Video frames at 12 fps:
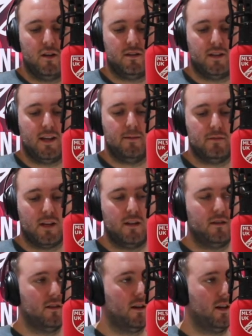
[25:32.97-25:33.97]
teams
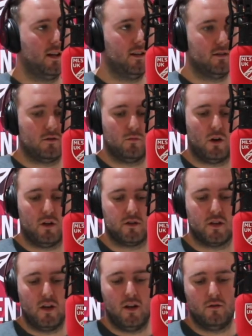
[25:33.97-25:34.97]
in the East
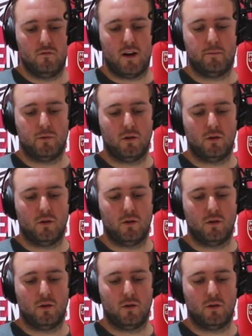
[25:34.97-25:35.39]
was Red